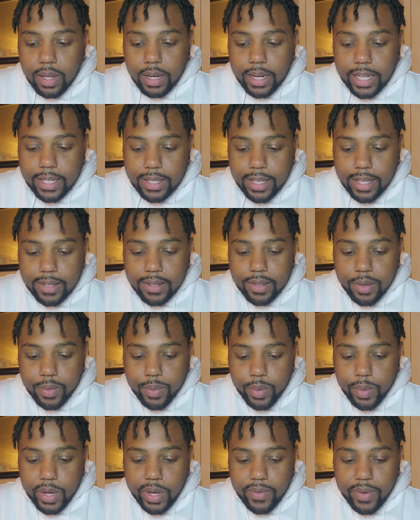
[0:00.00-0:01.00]
Let's get to the
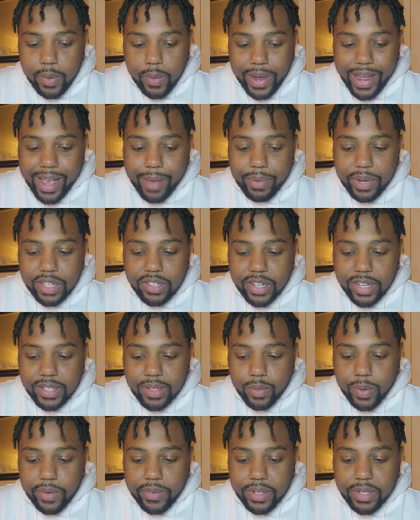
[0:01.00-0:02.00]
root of it, what happened to
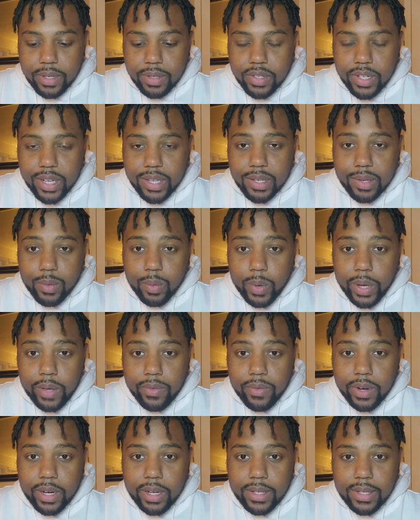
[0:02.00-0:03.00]
Jason Weaver. So Jason
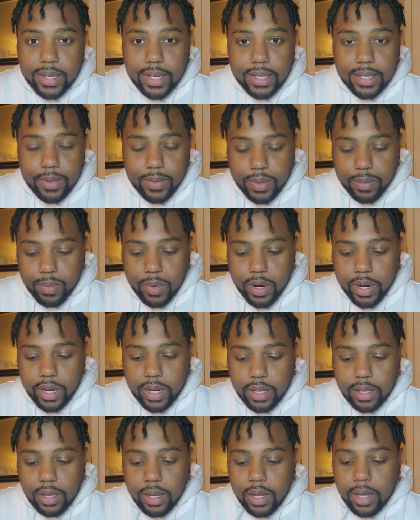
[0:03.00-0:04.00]
Weaver, it says he was born
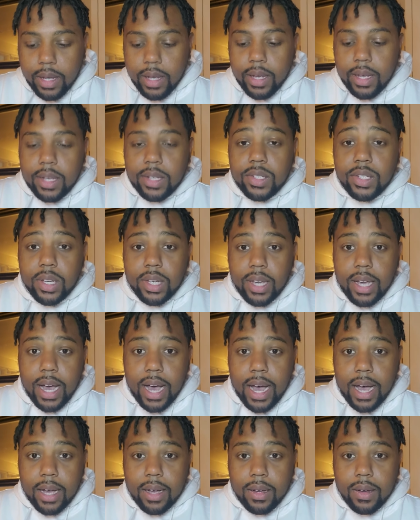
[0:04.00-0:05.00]
in
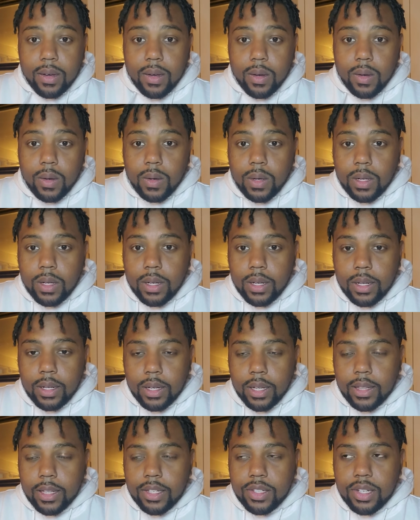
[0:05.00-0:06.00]
Chicago,
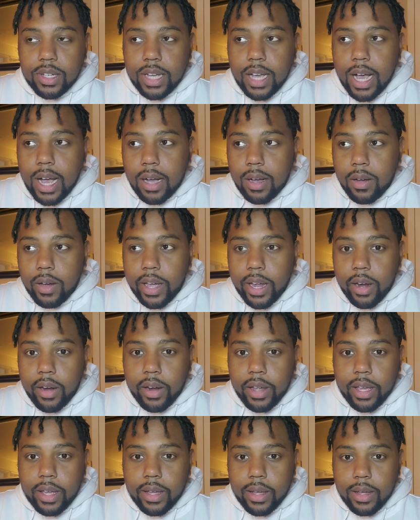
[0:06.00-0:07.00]
in the Chicago
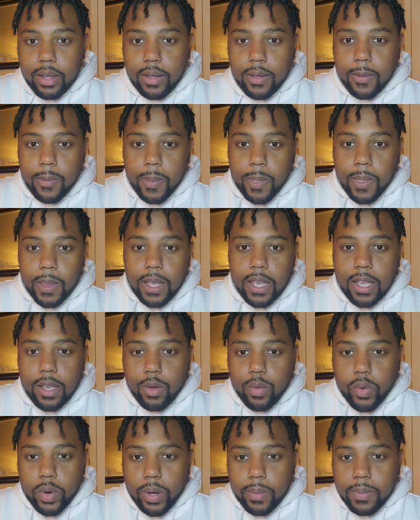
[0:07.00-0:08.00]
area. He
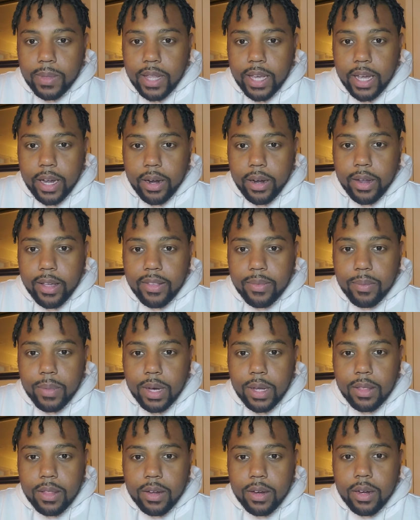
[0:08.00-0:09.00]
grew up there. His
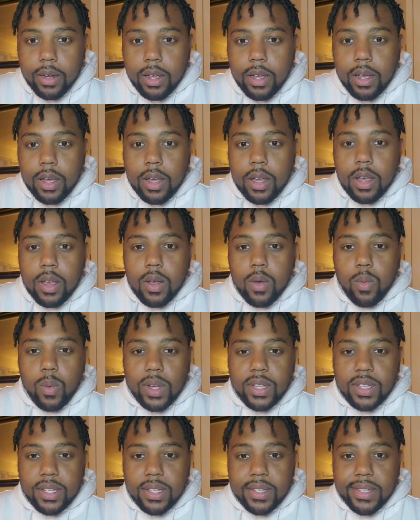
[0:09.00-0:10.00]
mother
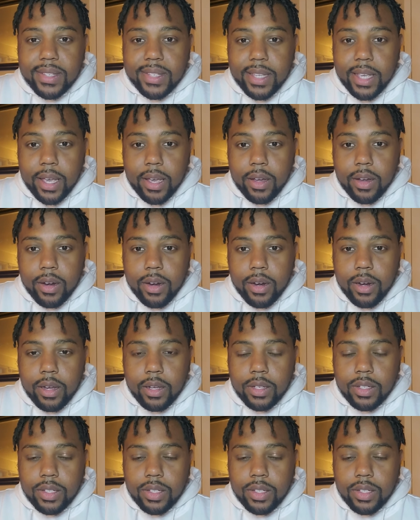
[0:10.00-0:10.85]
was a singer.